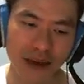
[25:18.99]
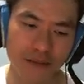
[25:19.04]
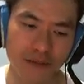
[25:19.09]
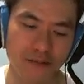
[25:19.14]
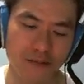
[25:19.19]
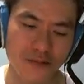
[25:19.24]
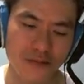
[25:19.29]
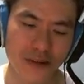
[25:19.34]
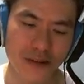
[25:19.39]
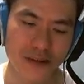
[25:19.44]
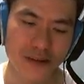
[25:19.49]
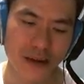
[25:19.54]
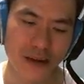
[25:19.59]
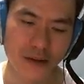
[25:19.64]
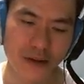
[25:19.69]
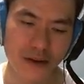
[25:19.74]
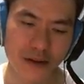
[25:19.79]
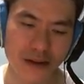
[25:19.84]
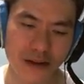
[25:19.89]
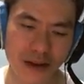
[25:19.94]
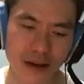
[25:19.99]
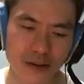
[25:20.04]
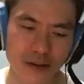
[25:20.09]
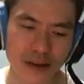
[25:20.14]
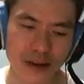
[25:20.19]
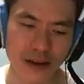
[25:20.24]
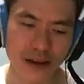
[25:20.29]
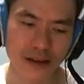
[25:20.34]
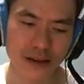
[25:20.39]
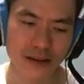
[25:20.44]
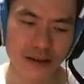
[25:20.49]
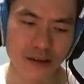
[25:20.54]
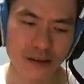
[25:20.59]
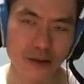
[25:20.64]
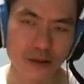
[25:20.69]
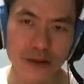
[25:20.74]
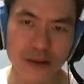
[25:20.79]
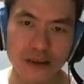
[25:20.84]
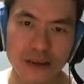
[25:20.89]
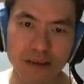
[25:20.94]
first came out, I was like, oh,
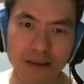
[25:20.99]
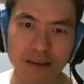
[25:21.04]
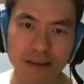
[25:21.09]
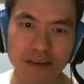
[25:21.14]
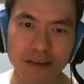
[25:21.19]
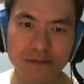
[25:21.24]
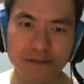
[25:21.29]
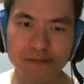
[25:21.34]
the